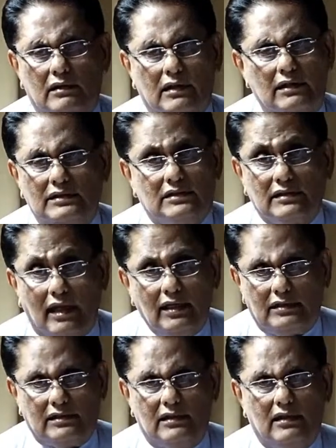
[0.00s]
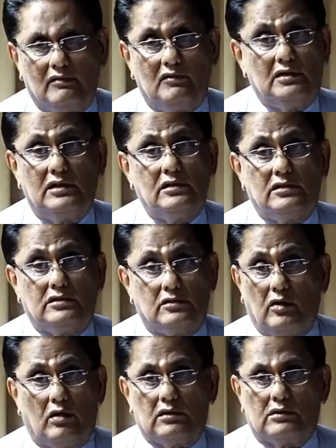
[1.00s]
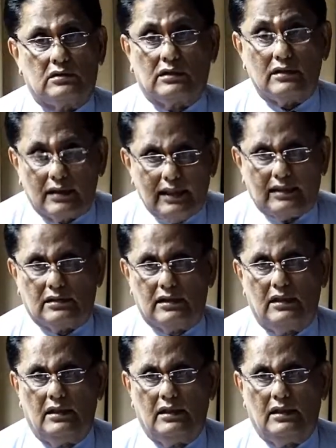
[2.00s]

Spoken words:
is right, which is not correct.